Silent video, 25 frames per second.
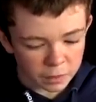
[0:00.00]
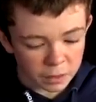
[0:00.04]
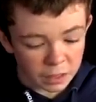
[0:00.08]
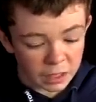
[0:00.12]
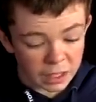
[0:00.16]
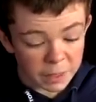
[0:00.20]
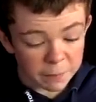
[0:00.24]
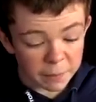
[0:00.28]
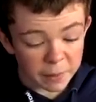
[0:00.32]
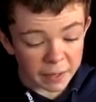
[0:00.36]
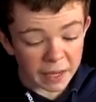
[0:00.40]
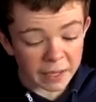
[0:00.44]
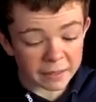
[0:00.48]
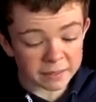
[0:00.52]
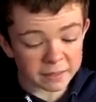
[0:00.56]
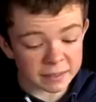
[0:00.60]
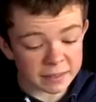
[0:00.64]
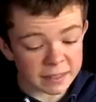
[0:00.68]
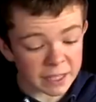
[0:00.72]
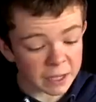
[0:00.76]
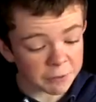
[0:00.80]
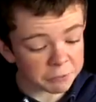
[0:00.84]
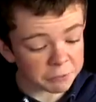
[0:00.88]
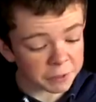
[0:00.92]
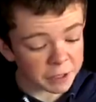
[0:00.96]
He began to
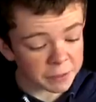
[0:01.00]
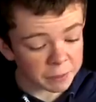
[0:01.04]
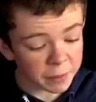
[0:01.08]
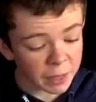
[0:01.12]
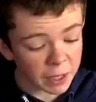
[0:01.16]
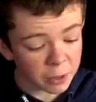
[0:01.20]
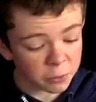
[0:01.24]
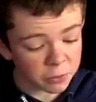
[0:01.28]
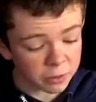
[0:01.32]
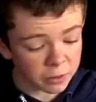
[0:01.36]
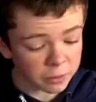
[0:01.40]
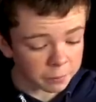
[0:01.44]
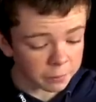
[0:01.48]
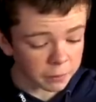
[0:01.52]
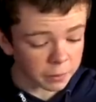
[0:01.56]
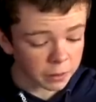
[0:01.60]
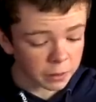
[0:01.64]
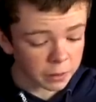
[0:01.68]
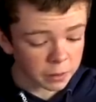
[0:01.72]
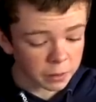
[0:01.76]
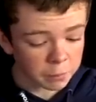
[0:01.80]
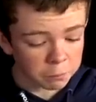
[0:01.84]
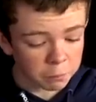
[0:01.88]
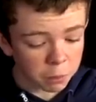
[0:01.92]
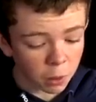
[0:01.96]
deftly play with them,
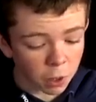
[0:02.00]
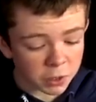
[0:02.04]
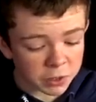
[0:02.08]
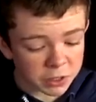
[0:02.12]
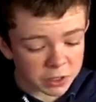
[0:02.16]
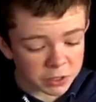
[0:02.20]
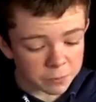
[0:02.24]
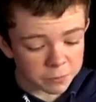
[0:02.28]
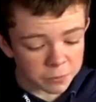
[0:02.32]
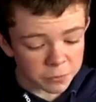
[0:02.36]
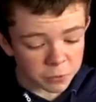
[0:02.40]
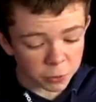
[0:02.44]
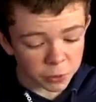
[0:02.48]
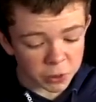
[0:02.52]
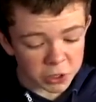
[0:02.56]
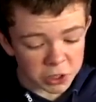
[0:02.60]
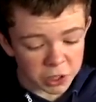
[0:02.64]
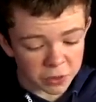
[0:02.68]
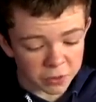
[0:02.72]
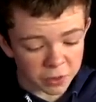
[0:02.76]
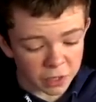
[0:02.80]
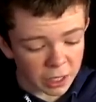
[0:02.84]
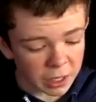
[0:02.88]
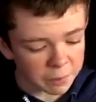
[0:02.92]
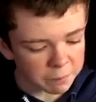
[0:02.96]
passing them through each
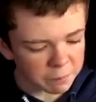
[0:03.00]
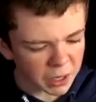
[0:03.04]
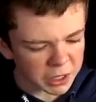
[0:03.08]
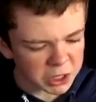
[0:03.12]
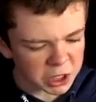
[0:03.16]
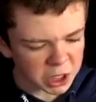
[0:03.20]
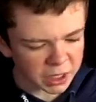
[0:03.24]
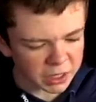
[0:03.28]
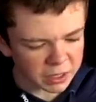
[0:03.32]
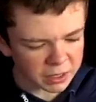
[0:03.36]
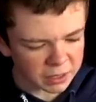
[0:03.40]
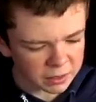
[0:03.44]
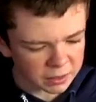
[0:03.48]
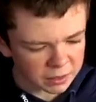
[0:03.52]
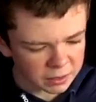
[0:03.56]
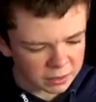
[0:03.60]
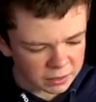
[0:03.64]
other like magic.